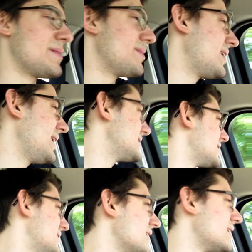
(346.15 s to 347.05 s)
my mind.
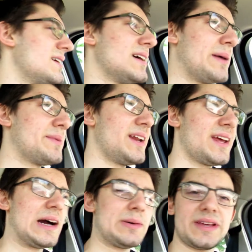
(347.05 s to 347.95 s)
I'm
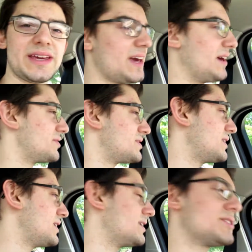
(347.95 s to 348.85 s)
getting Omni
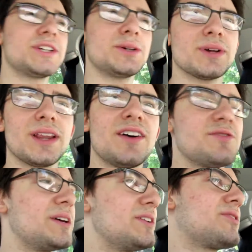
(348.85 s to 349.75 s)
KFC and she will
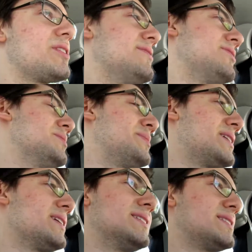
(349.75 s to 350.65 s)
love me forever
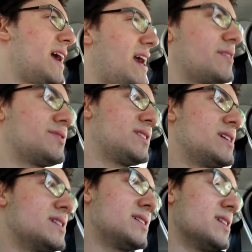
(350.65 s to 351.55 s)
because
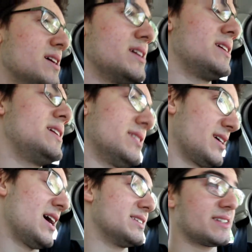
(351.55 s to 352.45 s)
KFC is a
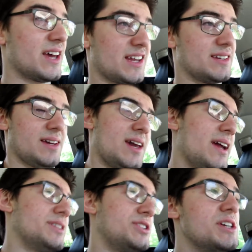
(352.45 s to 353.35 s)
godsend
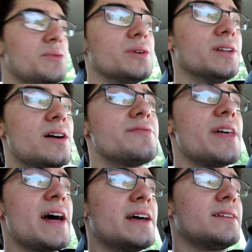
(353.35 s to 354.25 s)
and she will love
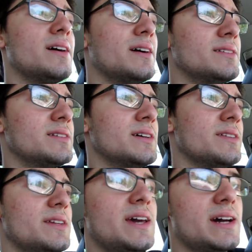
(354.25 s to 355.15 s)
that
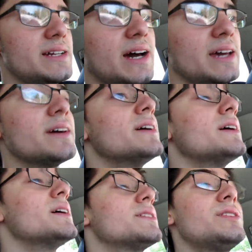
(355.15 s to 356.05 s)
until the day I die.
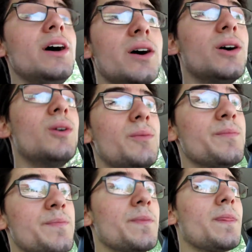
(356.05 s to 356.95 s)
So,
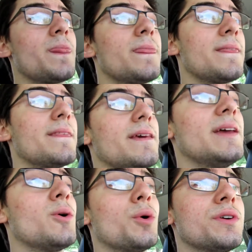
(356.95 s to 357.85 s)

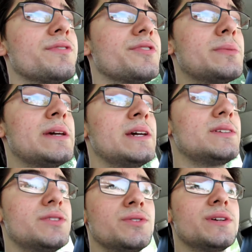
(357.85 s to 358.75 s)
in order for me
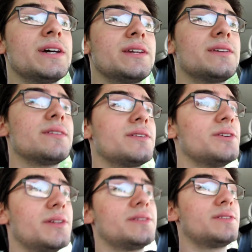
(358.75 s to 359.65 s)
to get
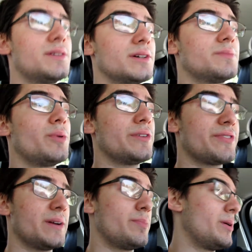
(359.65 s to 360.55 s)
good good
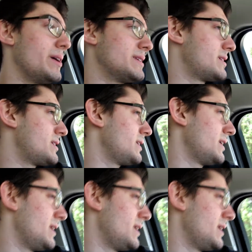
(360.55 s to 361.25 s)
boyfriend points,